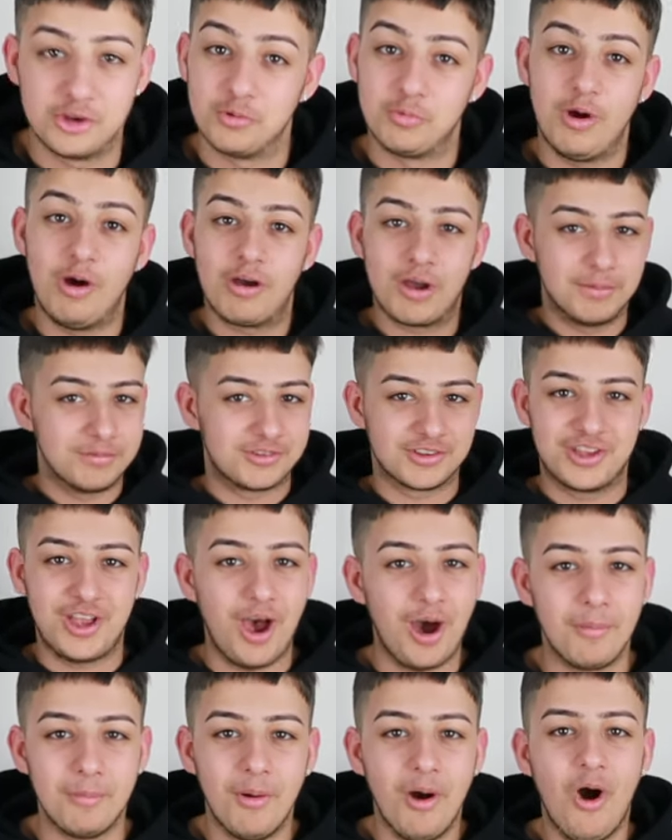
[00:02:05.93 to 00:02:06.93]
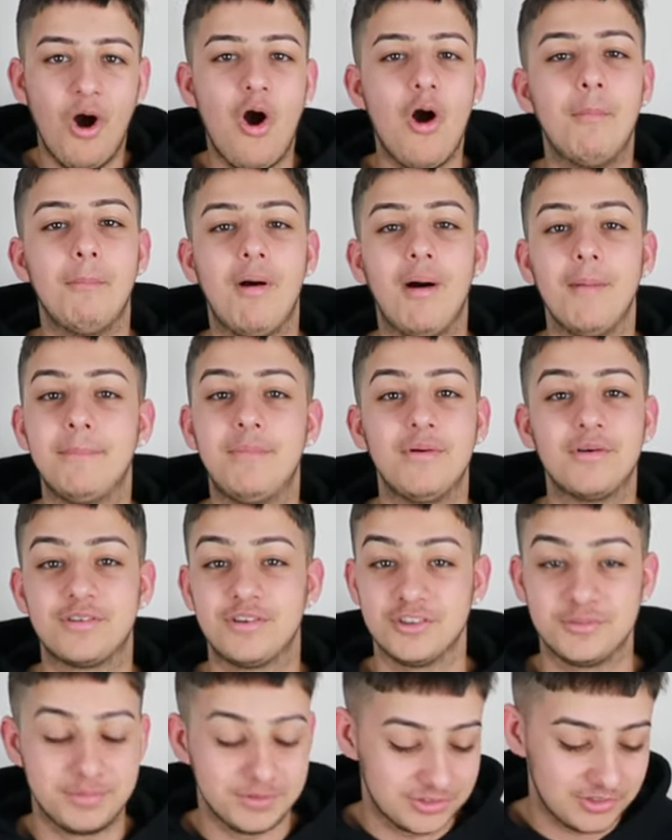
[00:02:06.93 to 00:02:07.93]
you're welcome to come on my
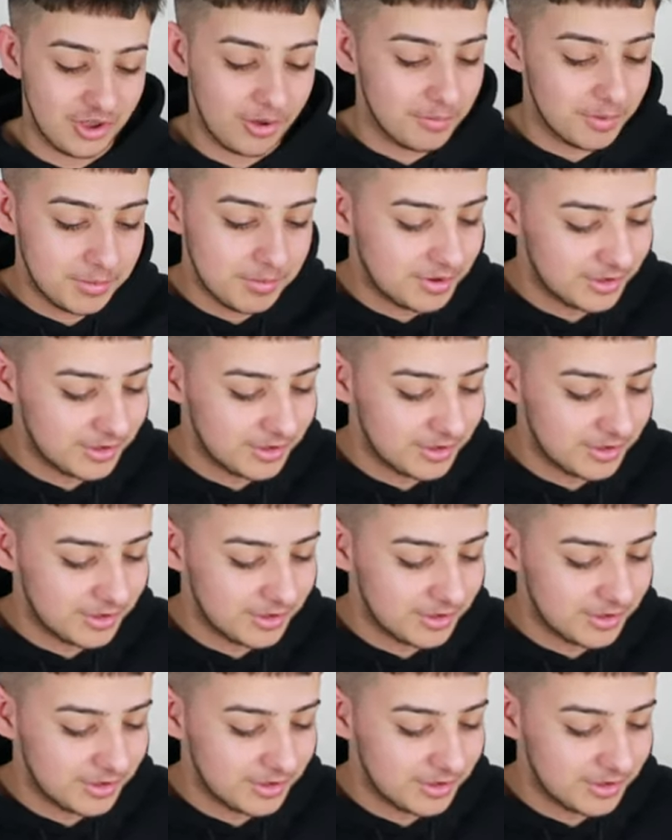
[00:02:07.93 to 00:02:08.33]
podcast beside me.